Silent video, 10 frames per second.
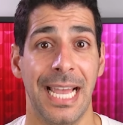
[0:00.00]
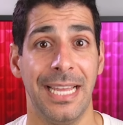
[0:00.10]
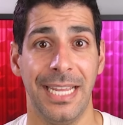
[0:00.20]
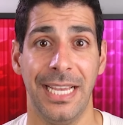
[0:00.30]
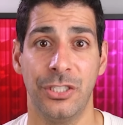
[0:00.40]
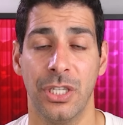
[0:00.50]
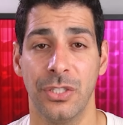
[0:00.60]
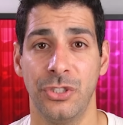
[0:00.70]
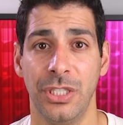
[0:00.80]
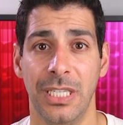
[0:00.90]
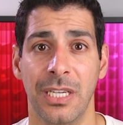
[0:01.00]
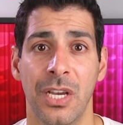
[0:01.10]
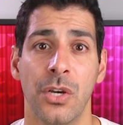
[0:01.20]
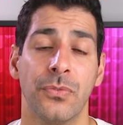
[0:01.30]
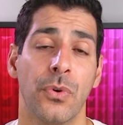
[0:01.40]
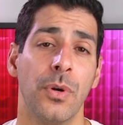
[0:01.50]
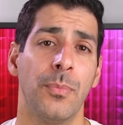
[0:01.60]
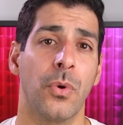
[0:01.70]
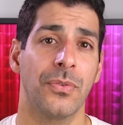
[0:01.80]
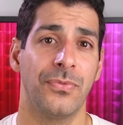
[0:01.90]
and HLG, for a
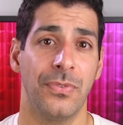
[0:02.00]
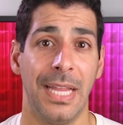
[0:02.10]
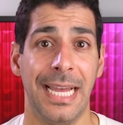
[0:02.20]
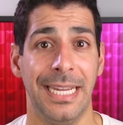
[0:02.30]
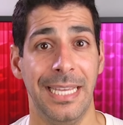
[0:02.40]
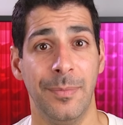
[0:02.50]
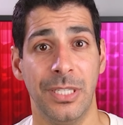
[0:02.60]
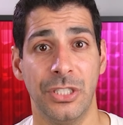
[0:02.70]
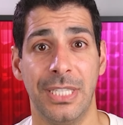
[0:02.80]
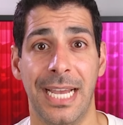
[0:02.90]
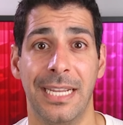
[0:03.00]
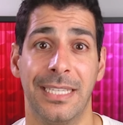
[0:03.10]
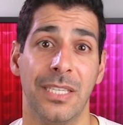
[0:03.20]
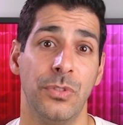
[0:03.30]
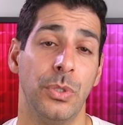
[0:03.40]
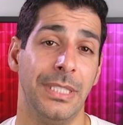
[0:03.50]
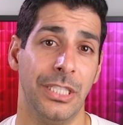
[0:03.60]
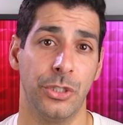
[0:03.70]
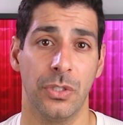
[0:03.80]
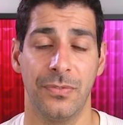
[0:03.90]
more flat image that gives you
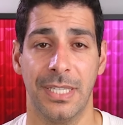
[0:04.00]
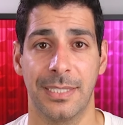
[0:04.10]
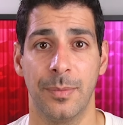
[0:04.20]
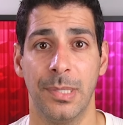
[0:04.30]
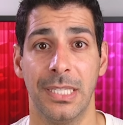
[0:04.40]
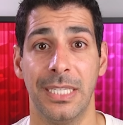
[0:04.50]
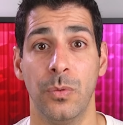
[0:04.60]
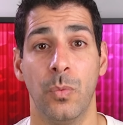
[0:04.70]
additional flexibility